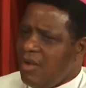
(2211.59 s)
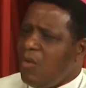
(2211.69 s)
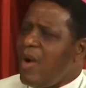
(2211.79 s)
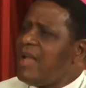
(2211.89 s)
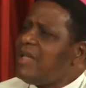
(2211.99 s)

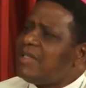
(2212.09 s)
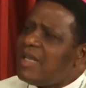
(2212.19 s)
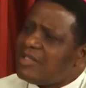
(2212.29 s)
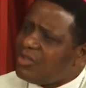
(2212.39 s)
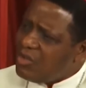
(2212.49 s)
Why is
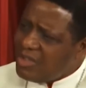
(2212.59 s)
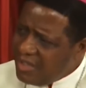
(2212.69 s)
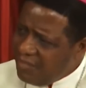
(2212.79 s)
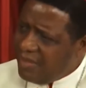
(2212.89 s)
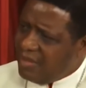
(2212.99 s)
that so
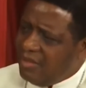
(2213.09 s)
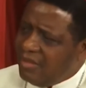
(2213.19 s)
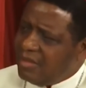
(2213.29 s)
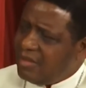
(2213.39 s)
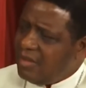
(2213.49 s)

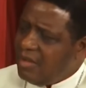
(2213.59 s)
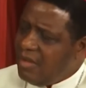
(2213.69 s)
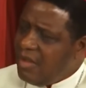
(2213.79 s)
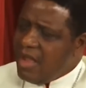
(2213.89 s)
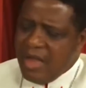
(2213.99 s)
difficult?
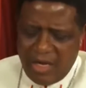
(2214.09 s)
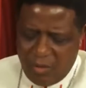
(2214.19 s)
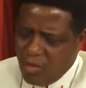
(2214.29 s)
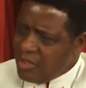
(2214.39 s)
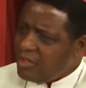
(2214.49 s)
It
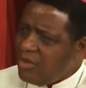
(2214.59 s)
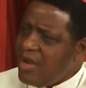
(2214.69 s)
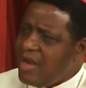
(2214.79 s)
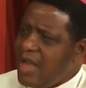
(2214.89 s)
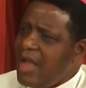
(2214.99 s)
was so
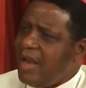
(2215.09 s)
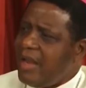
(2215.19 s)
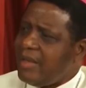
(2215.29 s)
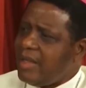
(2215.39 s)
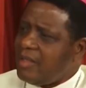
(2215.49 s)
in
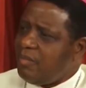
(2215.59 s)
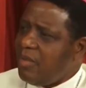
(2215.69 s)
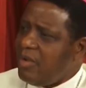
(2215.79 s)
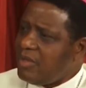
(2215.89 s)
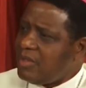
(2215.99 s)
Ireland at a
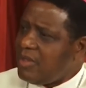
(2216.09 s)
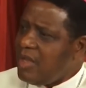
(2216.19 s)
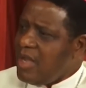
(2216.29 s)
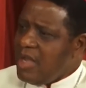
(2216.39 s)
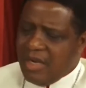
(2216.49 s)
point.
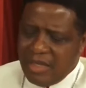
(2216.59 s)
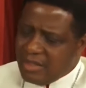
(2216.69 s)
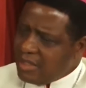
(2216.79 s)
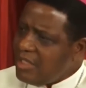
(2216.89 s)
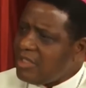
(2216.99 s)
It
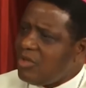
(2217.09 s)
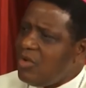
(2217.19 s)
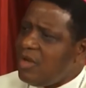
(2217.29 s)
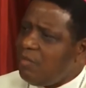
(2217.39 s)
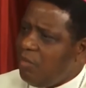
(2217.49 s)
is still
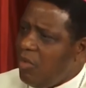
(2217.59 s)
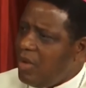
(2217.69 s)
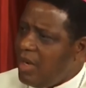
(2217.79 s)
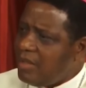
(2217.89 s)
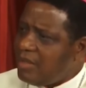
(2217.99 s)
so in
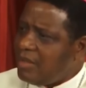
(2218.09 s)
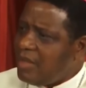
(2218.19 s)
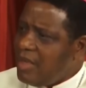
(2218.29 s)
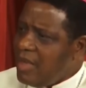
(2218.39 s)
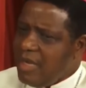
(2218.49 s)
Poland.
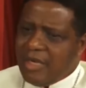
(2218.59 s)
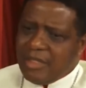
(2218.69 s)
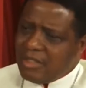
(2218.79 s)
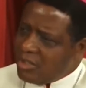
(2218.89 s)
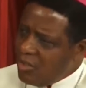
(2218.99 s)
It
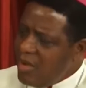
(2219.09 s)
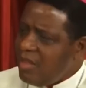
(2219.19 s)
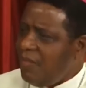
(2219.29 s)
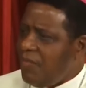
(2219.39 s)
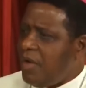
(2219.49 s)
is so
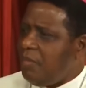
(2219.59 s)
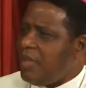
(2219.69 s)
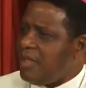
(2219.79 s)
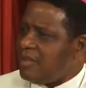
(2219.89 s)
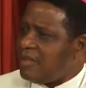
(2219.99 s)
in the
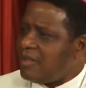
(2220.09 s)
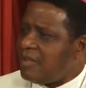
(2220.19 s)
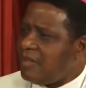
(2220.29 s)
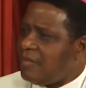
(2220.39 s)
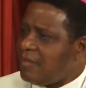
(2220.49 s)
Philippines.
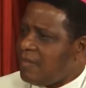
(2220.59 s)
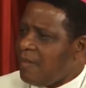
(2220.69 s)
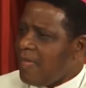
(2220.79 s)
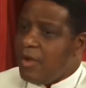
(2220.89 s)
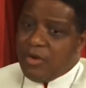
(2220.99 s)

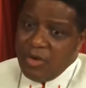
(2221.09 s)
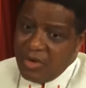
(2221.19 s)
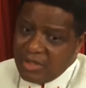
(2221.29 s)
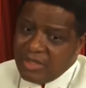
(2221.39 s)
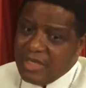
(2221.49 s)
You
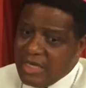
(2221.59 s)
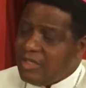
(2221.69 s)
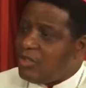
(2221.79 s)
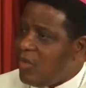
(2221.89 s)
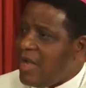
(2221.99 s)
don't
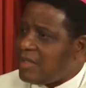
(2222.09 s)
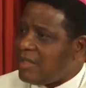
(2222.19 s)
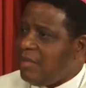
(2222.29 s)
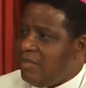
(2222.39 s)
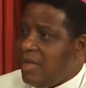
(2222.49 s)
need to ask
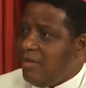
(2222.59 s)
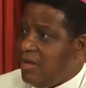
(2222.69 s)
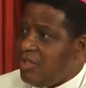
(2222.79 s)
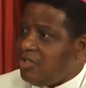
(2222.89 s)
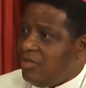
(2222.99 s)
them their
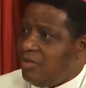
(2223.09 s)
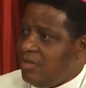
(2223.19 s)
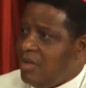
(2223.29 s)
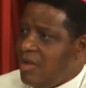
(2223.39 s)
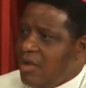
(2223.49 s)
religion.
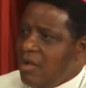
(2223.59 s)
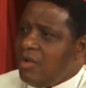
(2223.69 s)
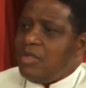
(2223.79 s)
You see it.